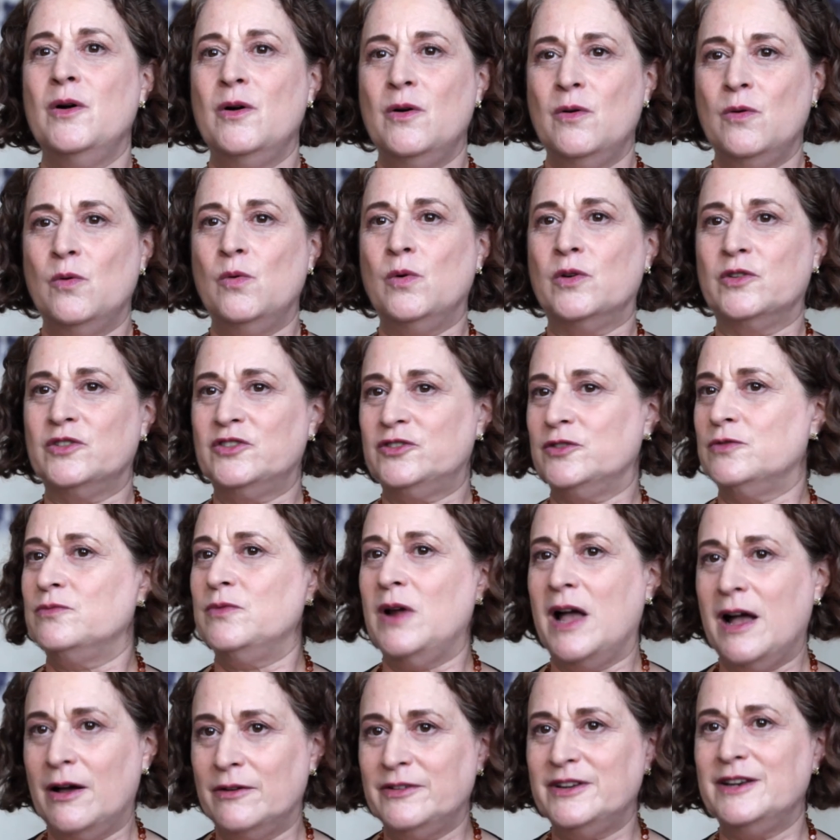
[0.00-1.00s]
we're
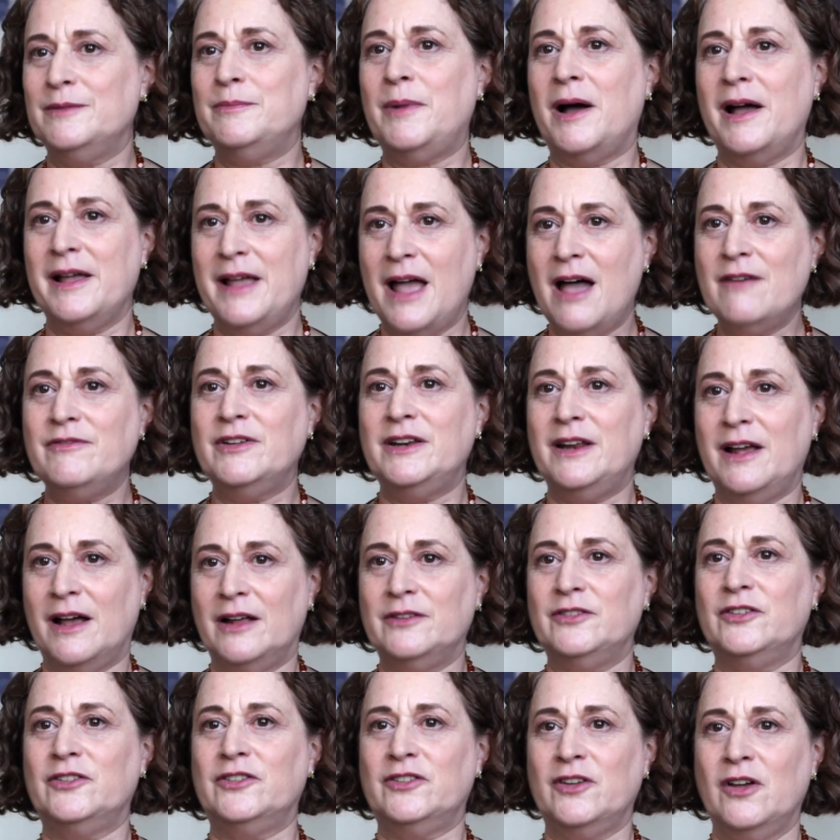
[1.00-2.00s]
surrounded by
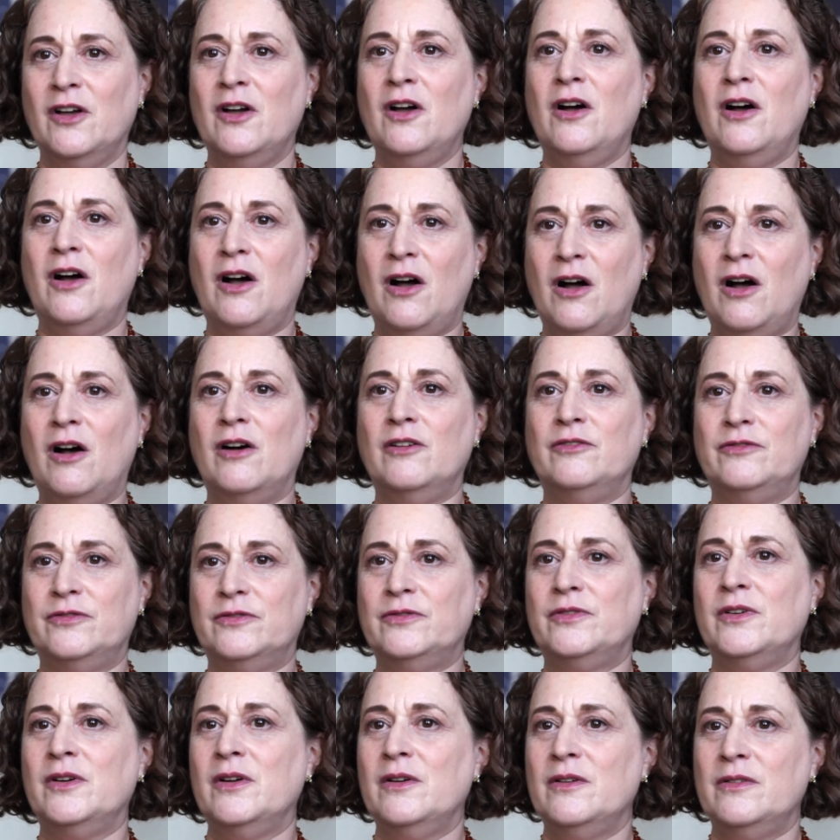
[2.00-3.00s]
evidence
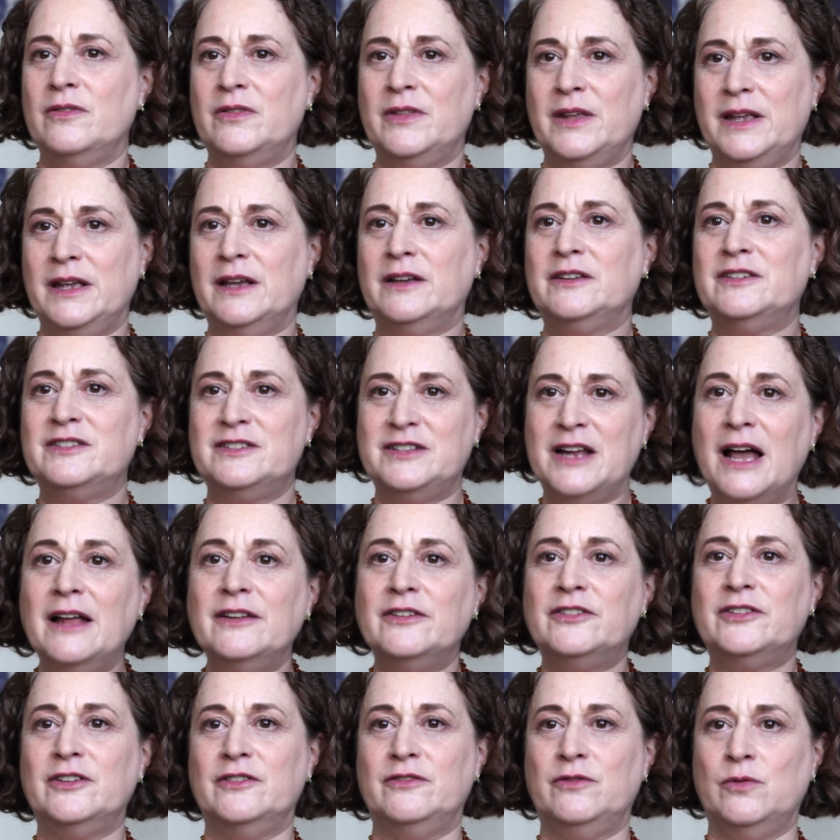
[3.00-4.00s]
of the
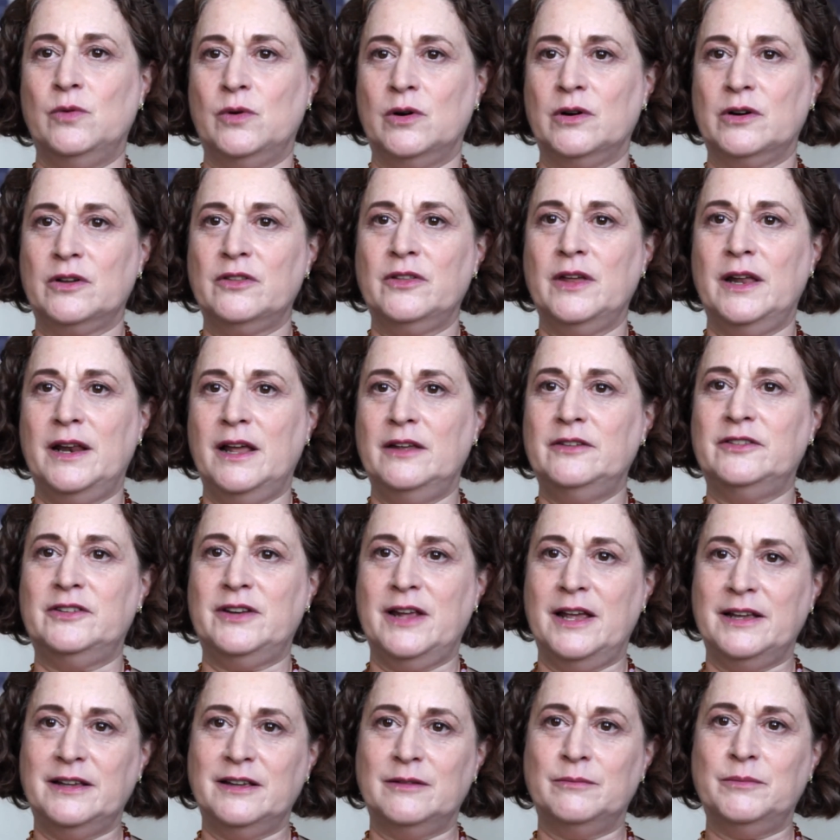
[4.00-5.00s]
extensive work that has
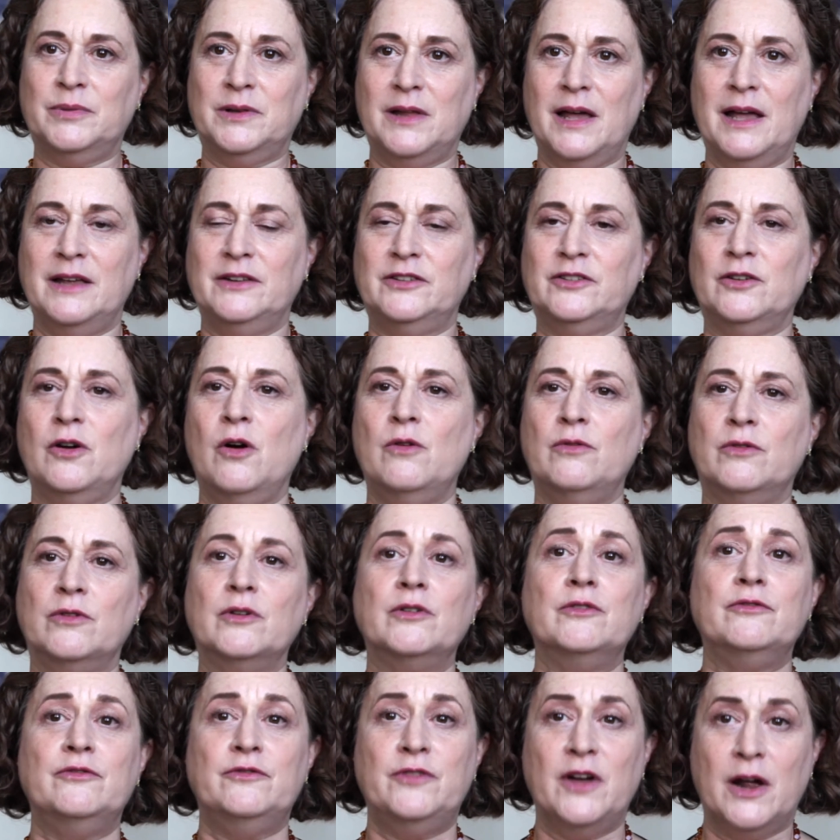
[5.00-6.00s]
taken place over
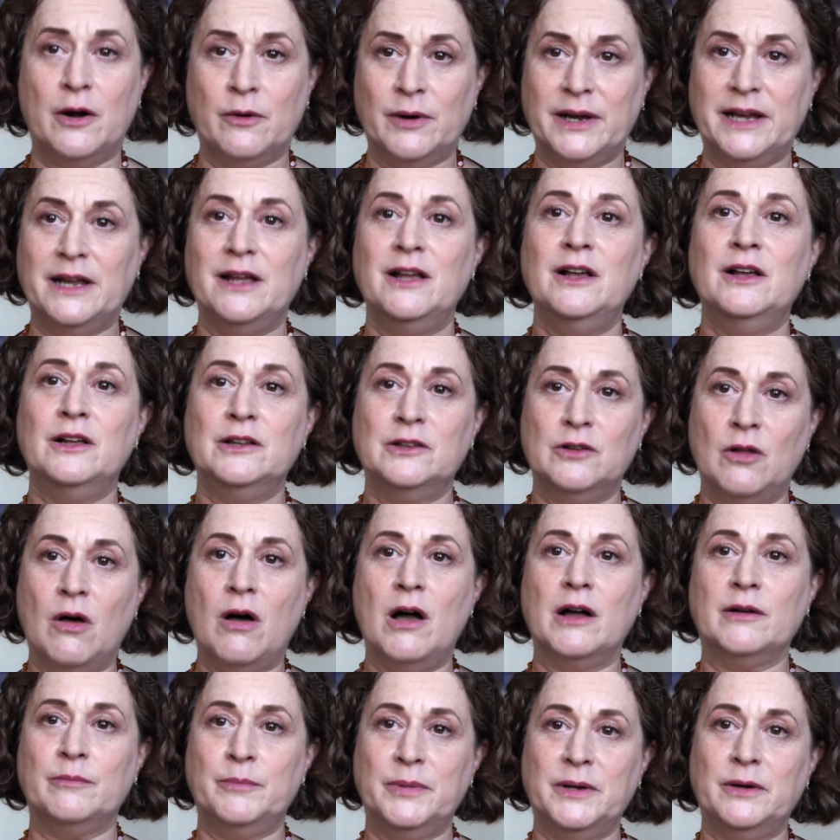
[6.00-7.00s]
a very
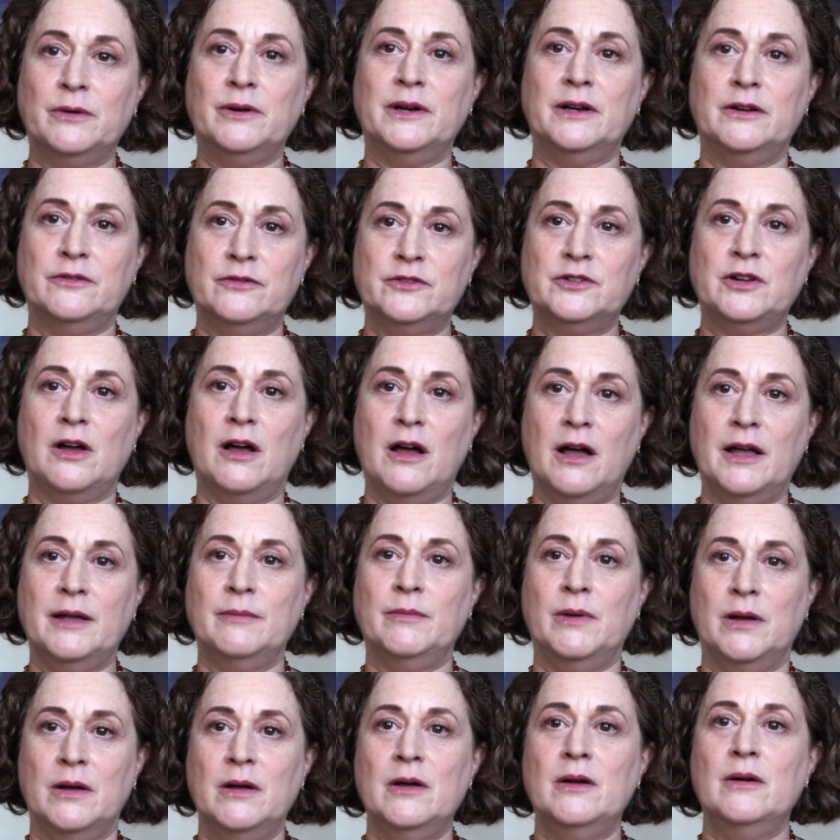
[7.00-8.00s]
long period of
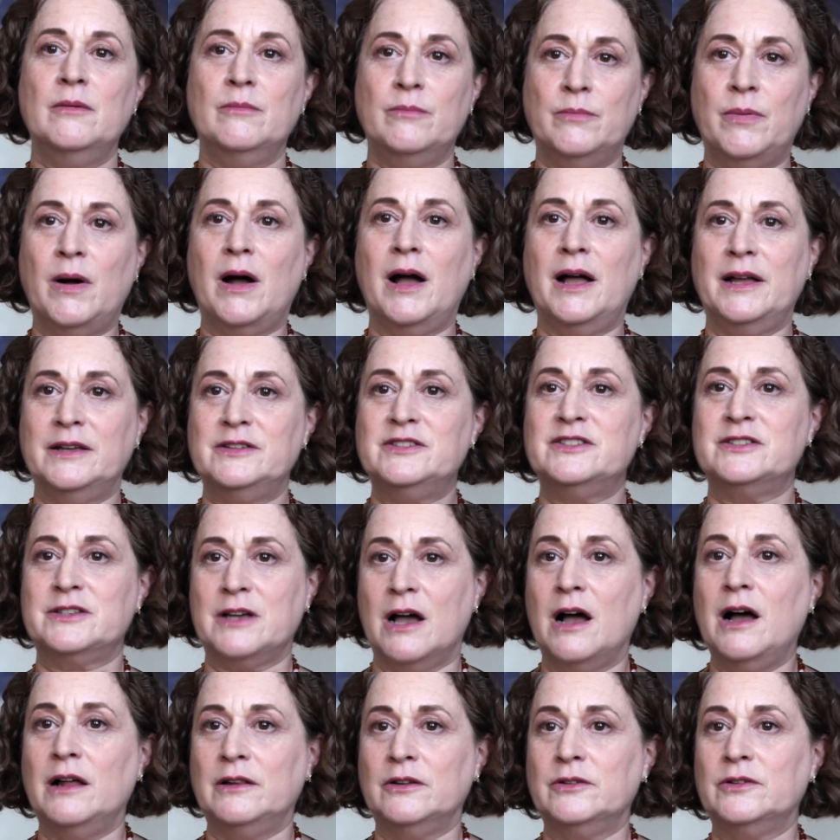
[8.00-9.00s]
time by
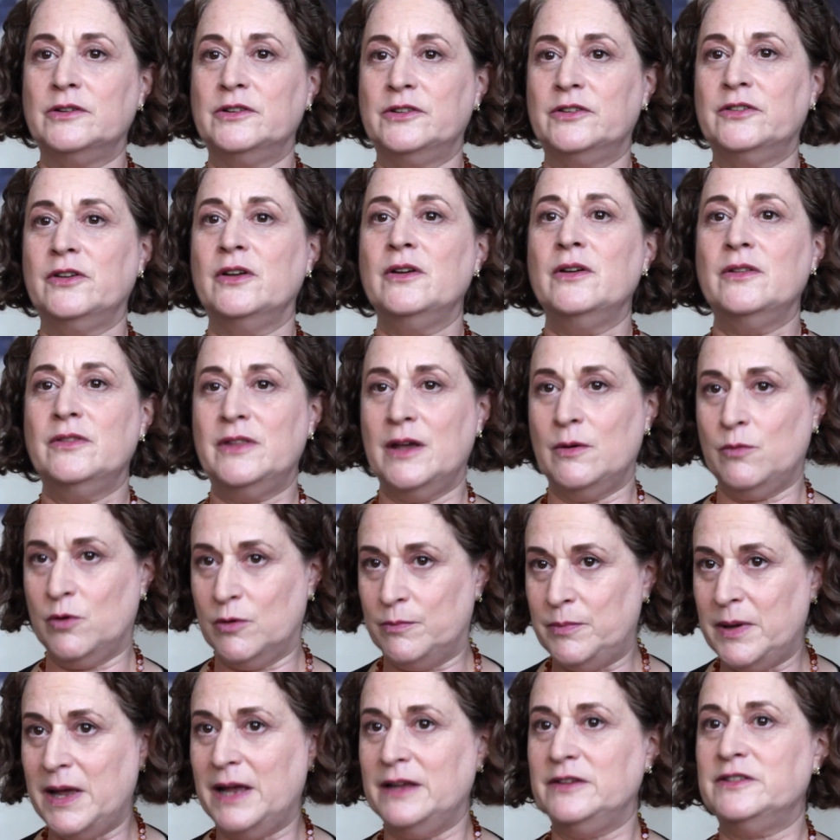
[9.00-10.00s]
scholars that were
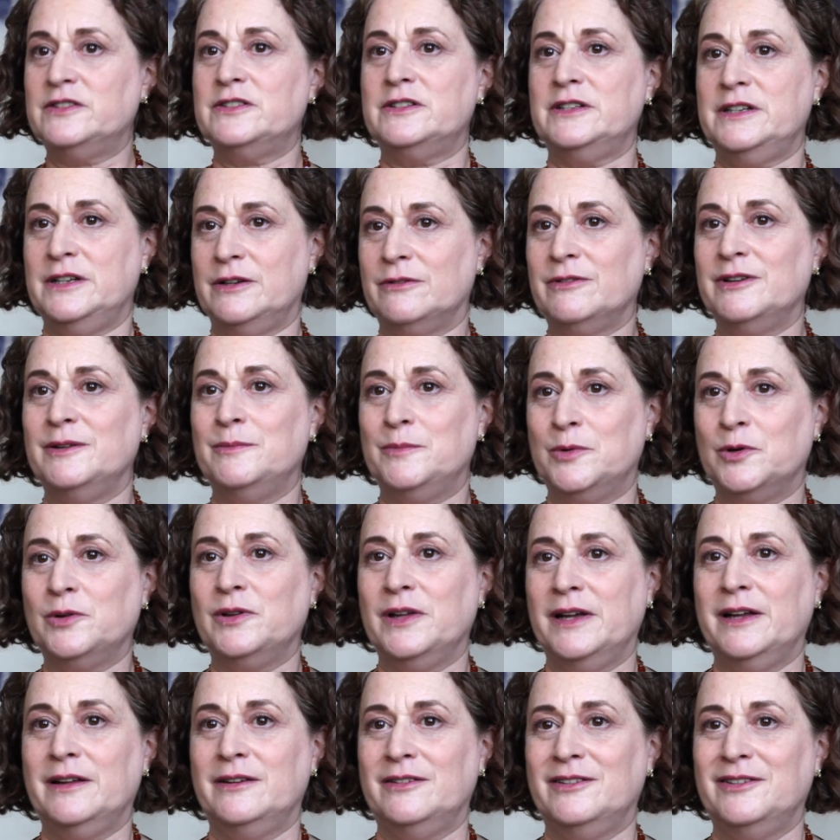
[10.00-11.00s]
based here in
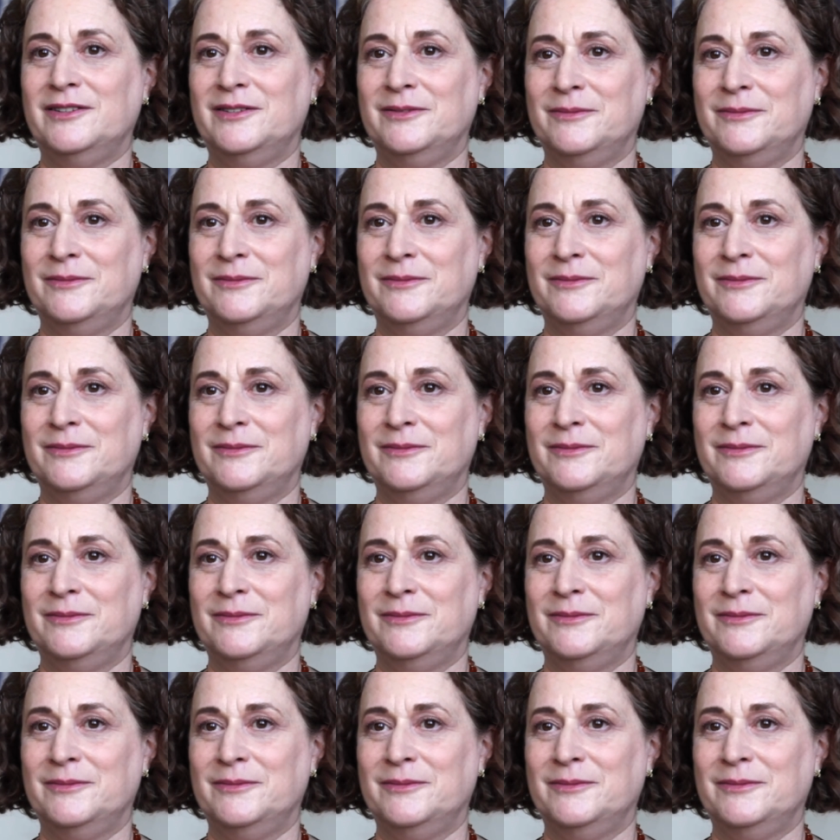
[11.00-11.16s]
Berlin.